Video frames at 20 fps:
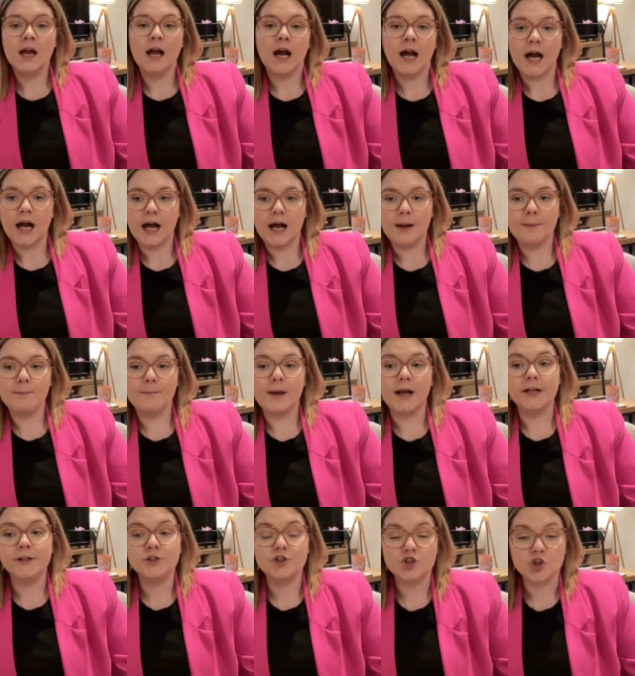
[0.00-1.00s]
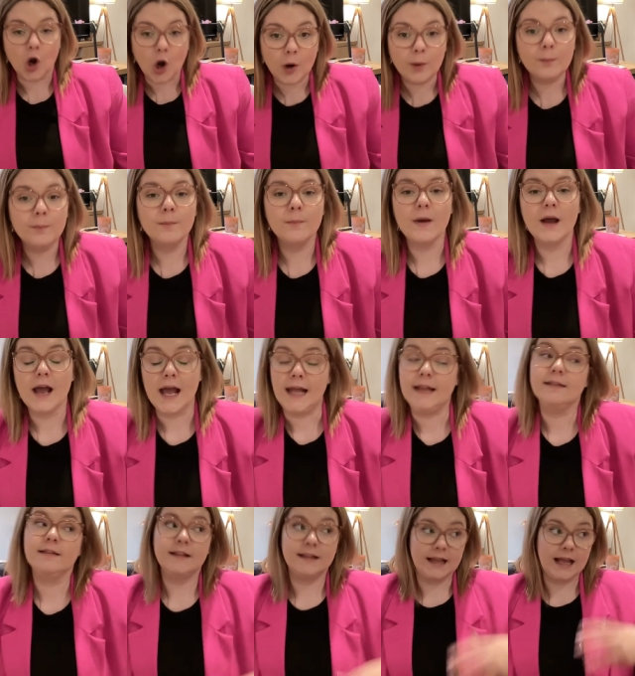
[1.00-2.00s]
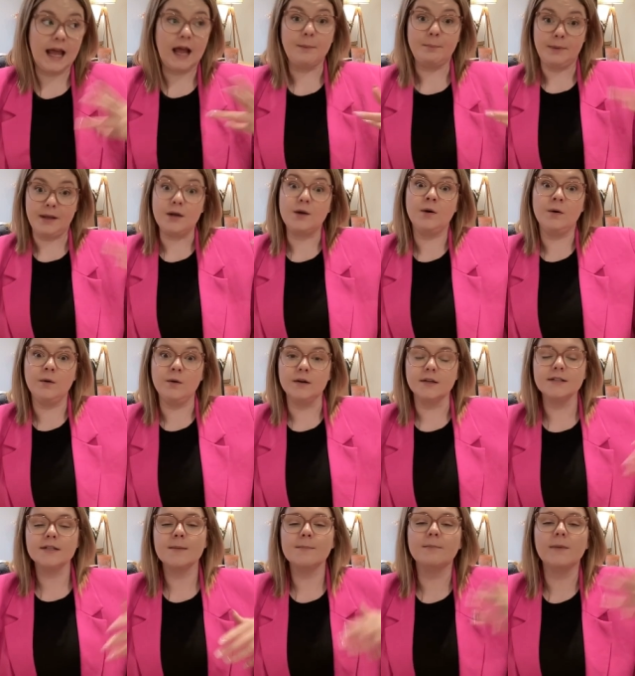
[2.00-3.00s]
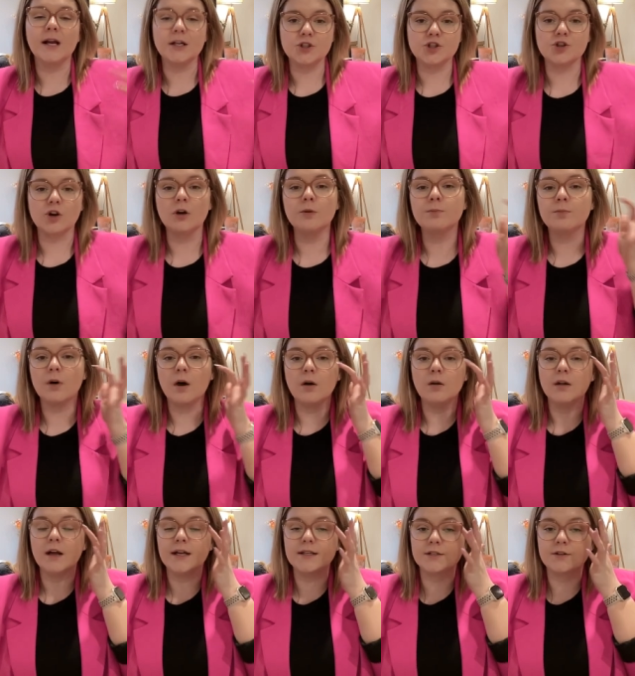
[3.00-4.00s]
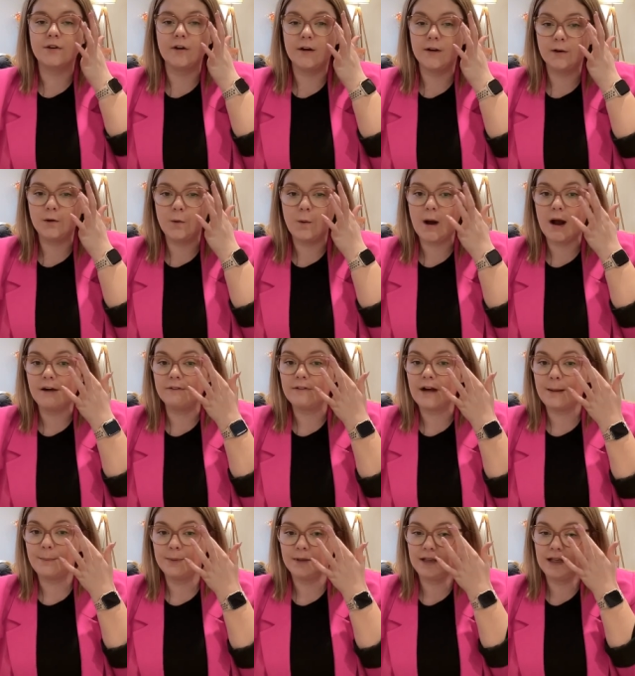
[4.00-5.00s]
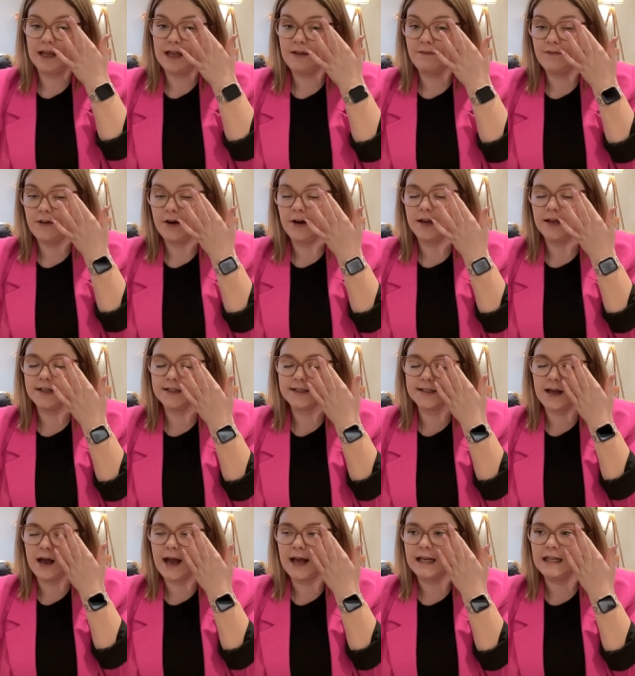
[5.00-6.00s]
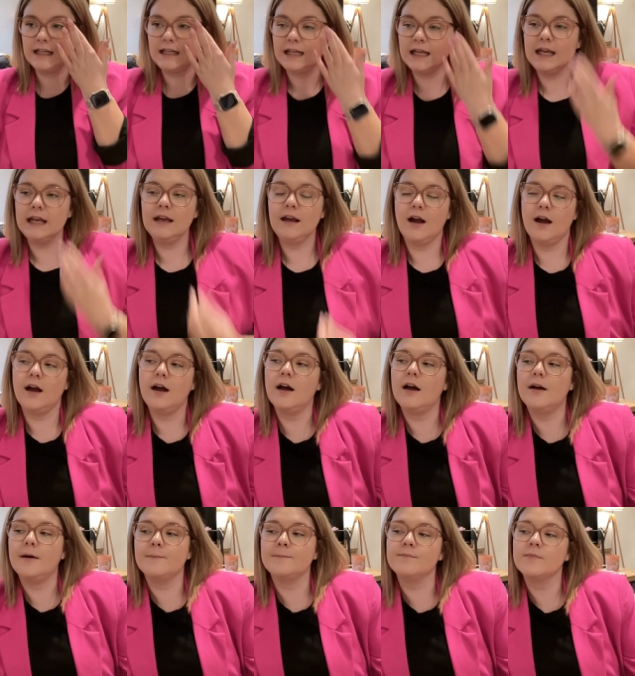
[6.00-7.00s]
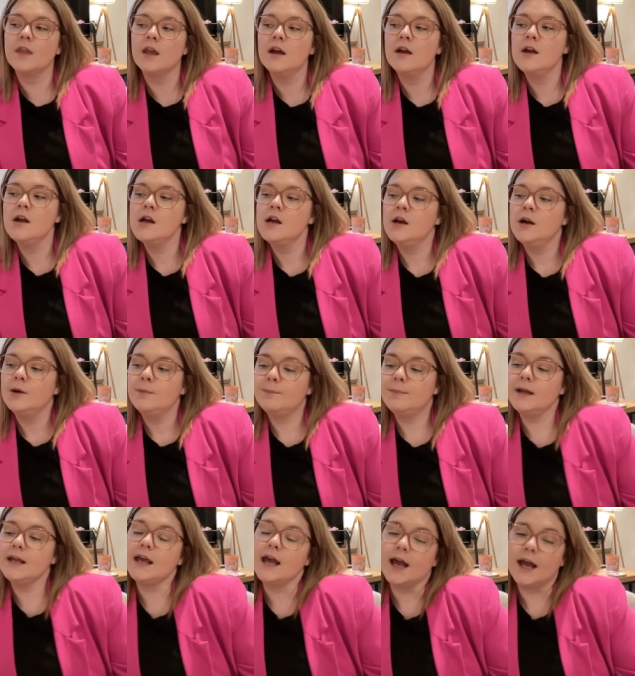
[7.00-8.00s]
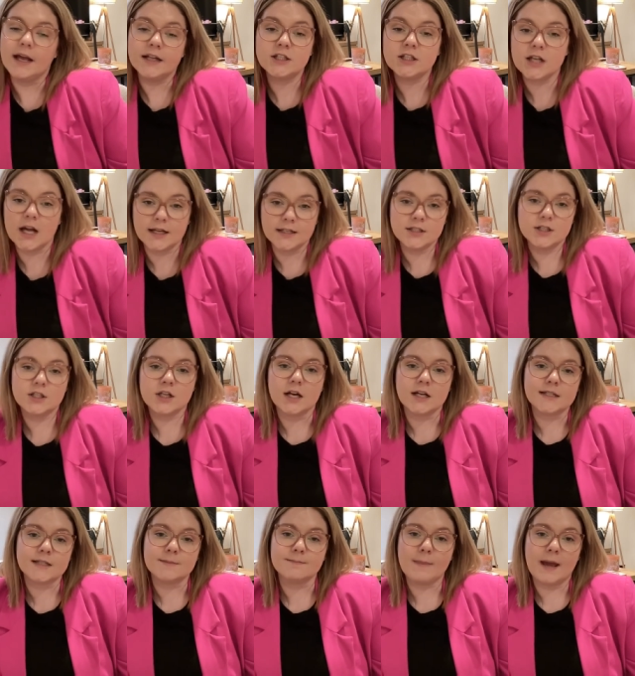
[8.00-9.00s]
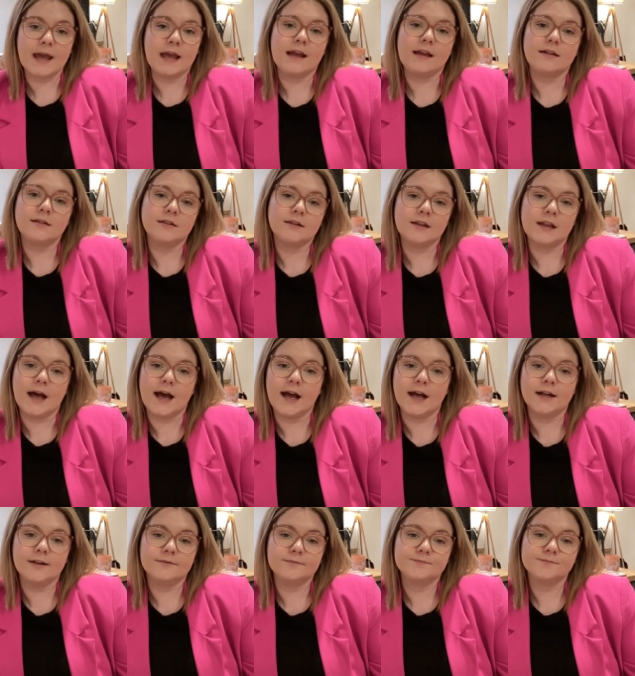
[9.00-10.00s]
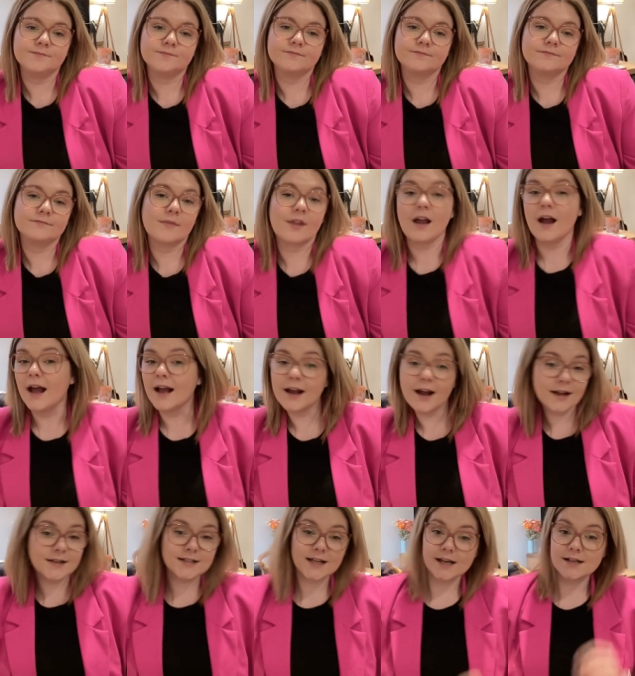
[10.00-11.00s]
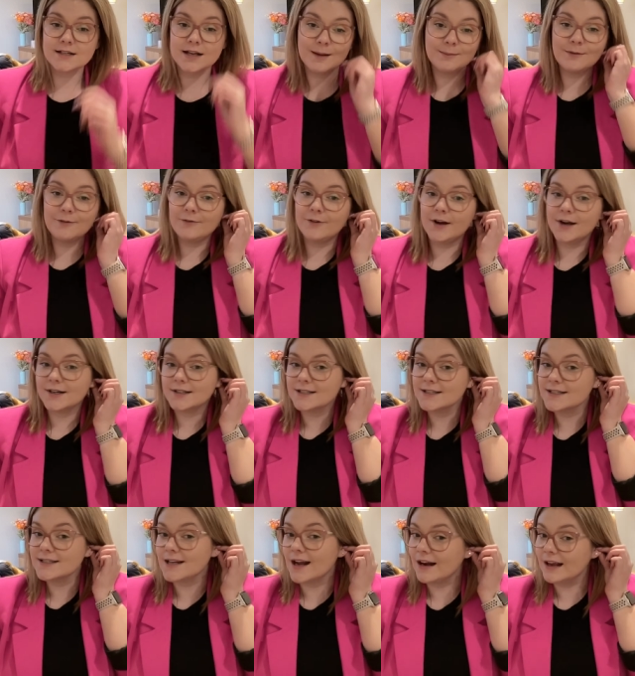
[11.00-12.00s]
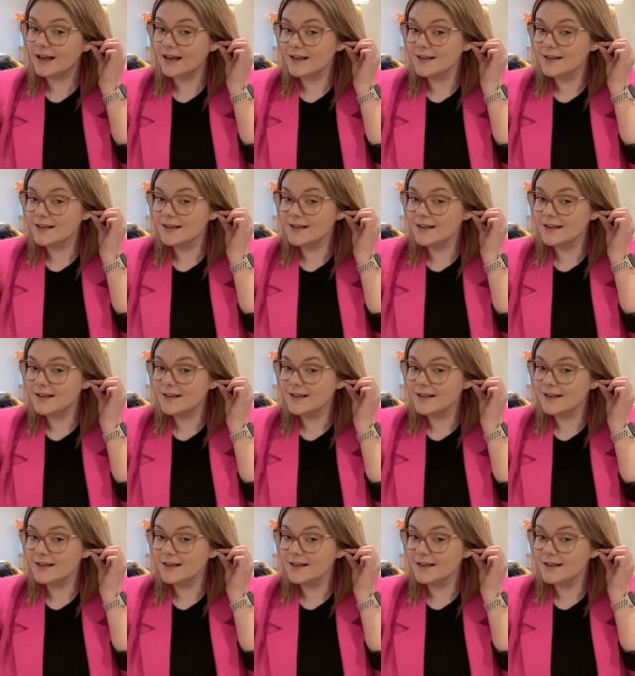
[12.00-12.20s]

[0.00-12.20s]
Um, my job, and because my job role has grown quite rapidly, very excitingly. Um, but yeah, it does just mean that I can't take time off work to study.